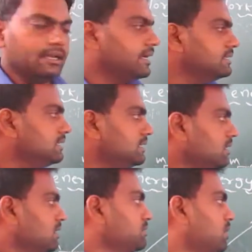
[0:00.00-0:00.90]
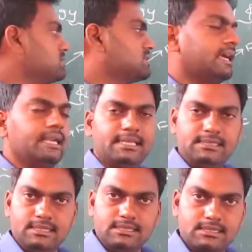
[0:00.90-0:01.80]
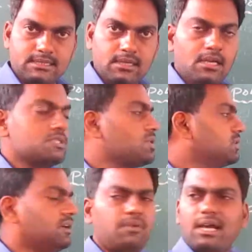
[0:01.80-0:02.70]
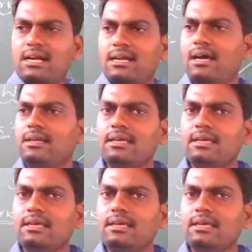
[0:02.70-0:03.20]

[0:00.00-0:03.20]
In those conditions, so the work done